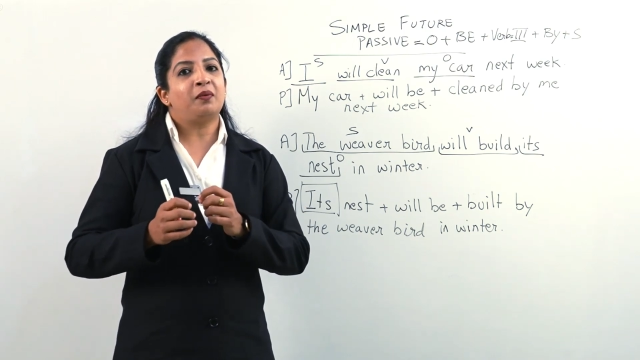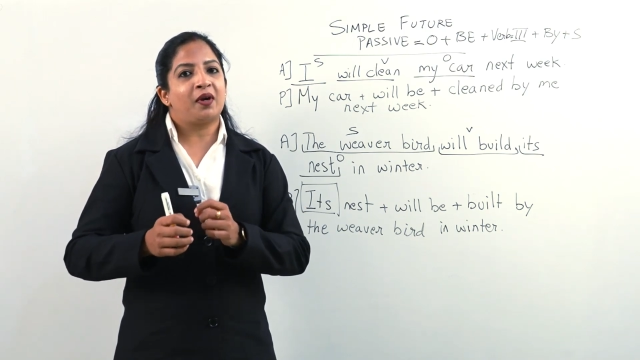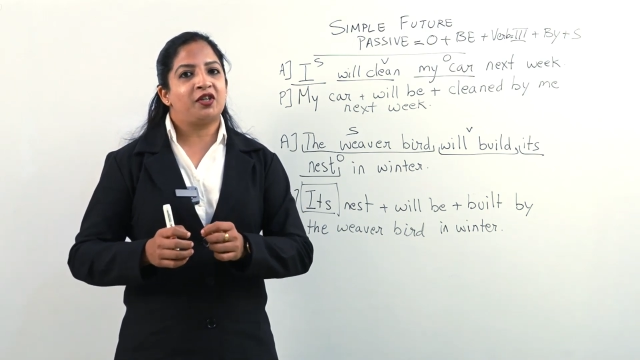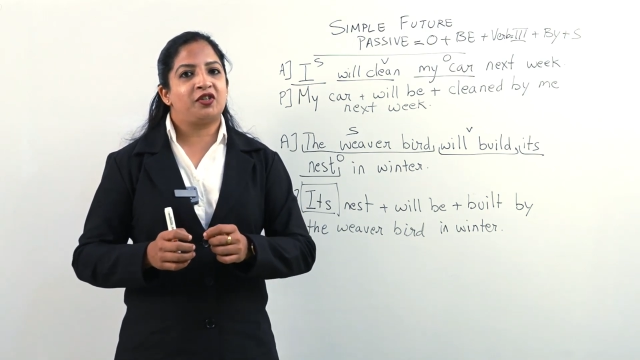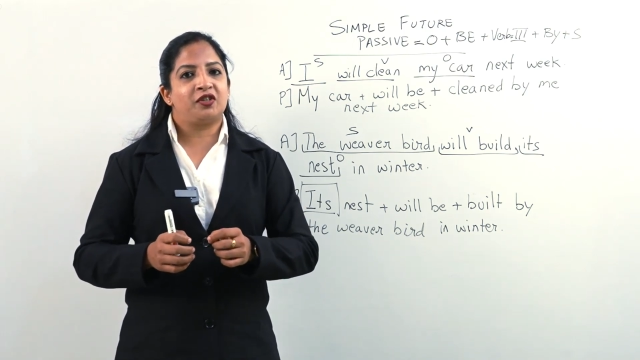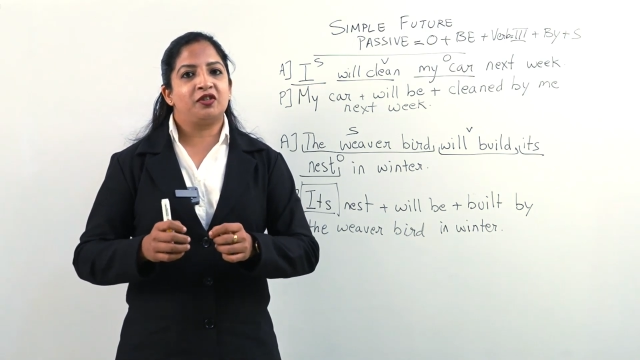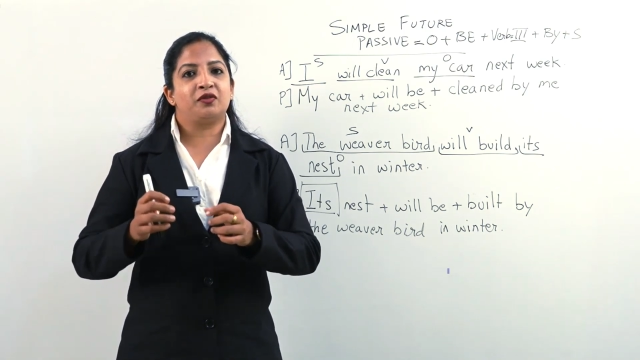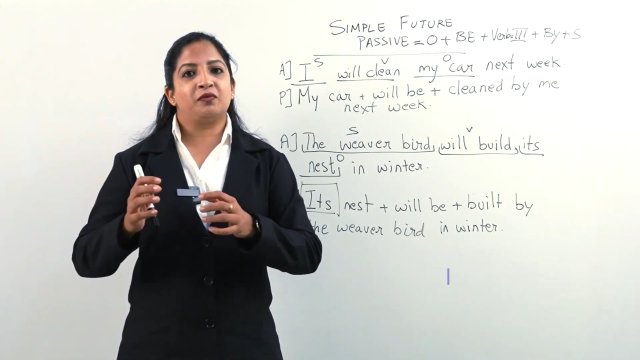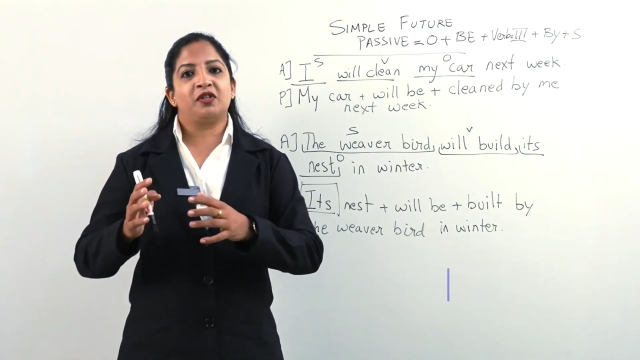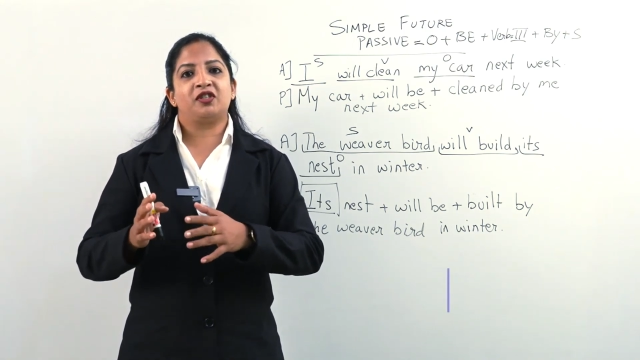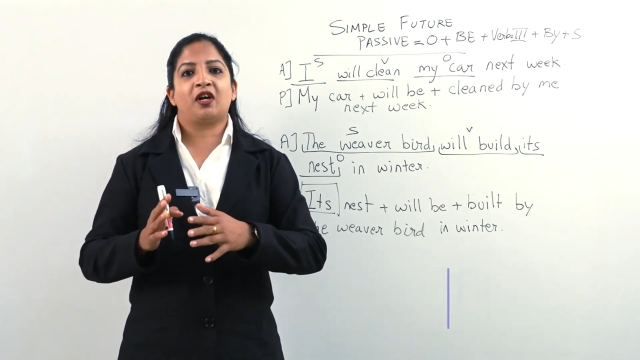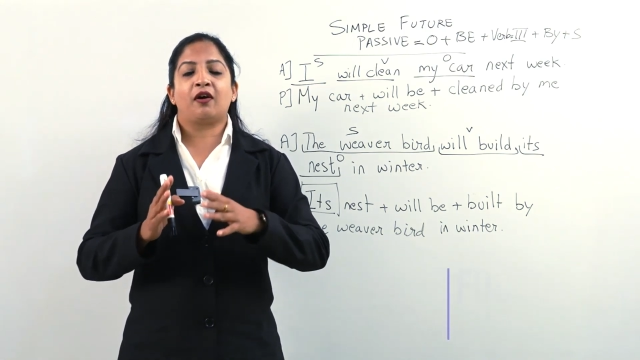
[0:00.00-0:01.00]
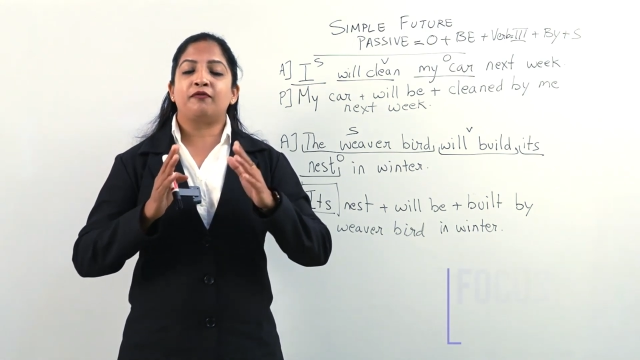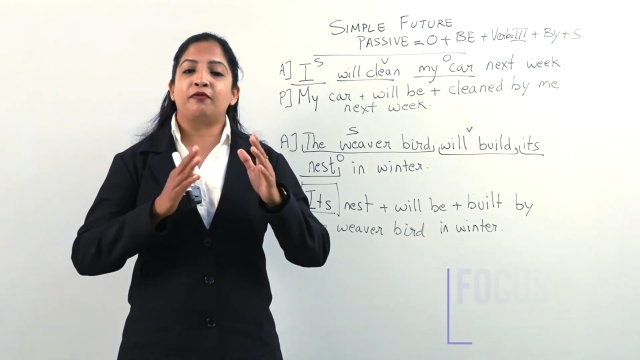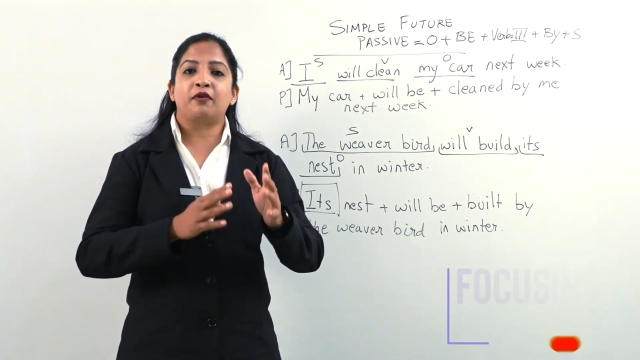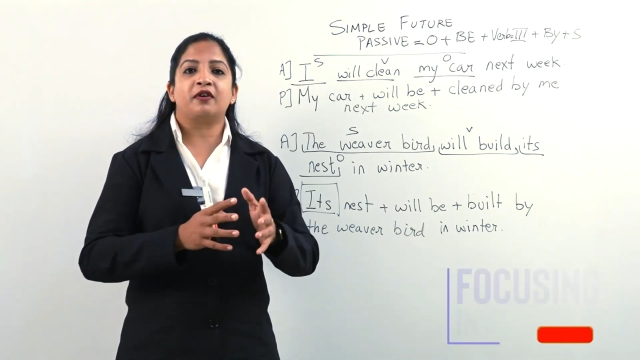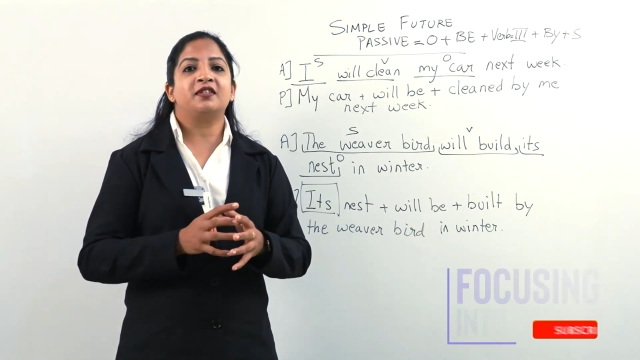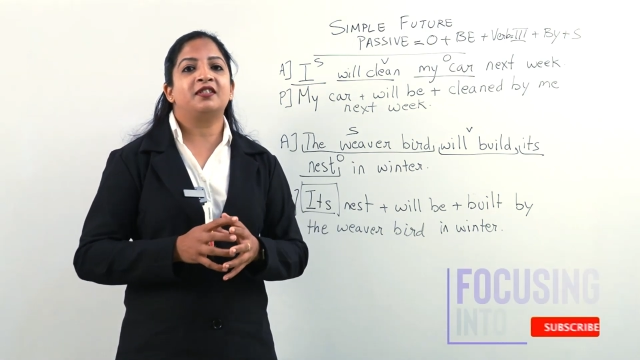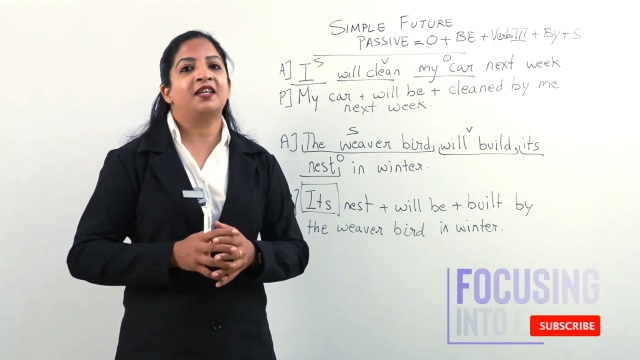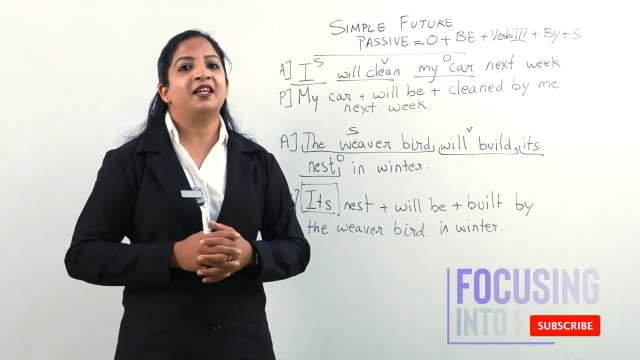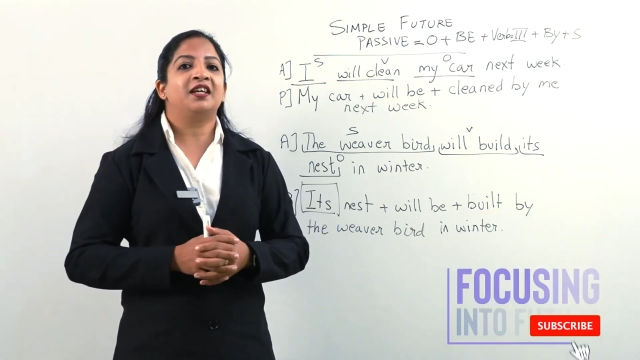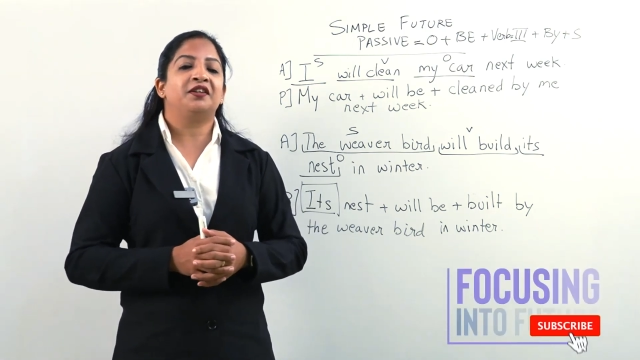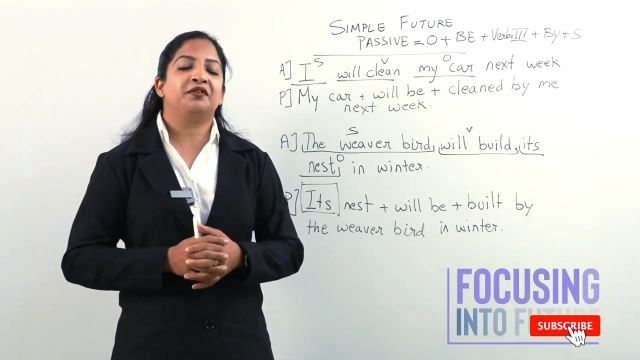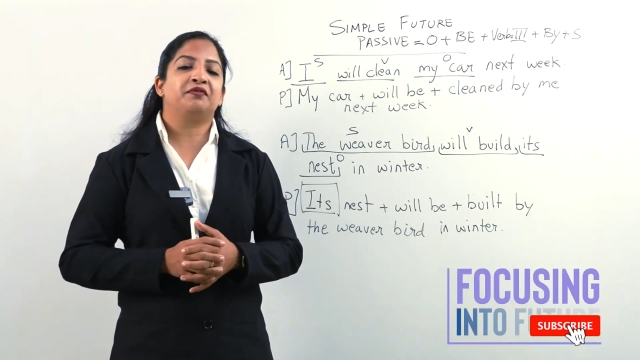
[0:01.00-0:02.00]
questions which are
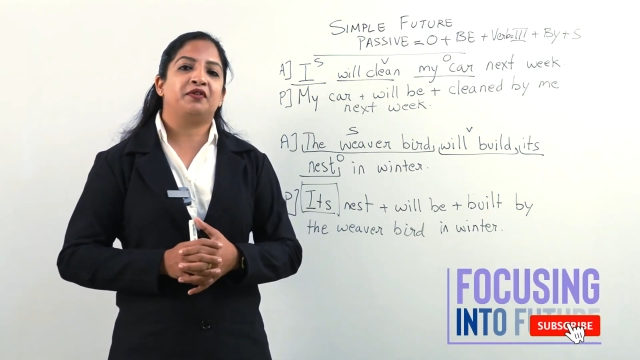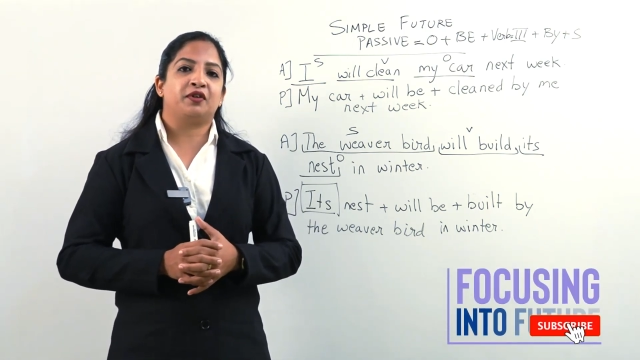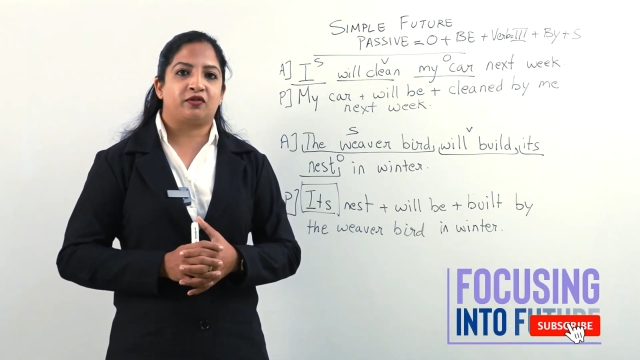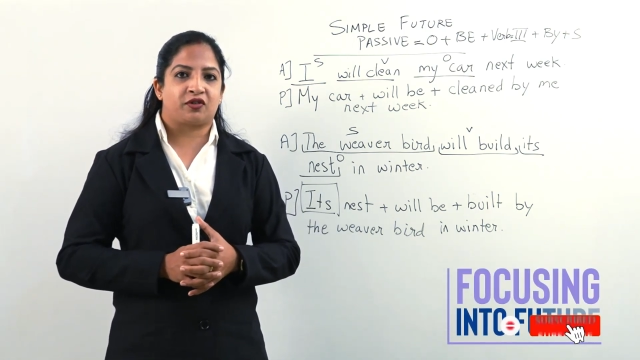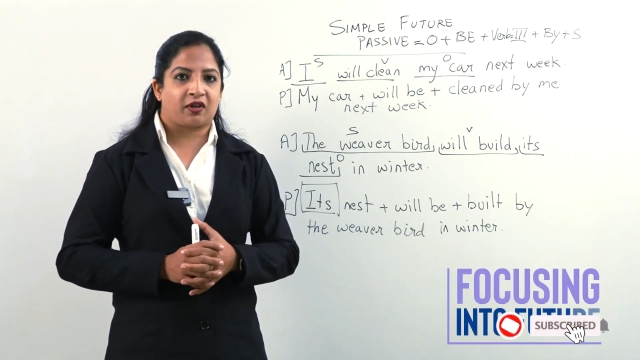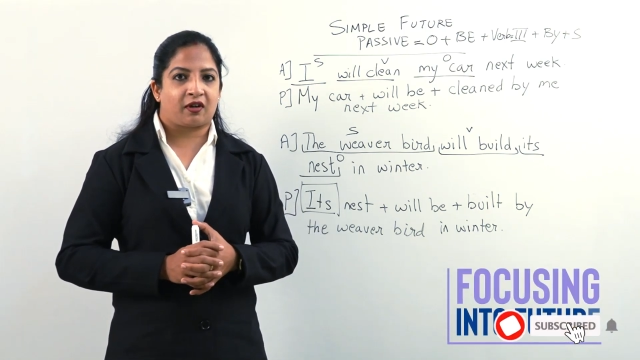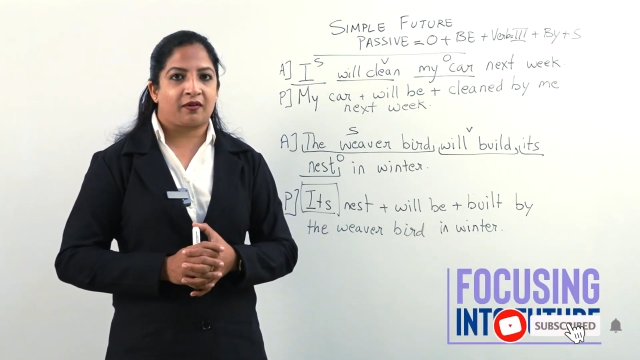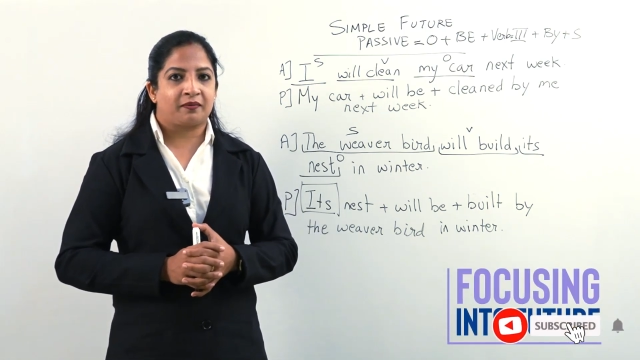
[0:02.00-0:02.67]
focusing into future.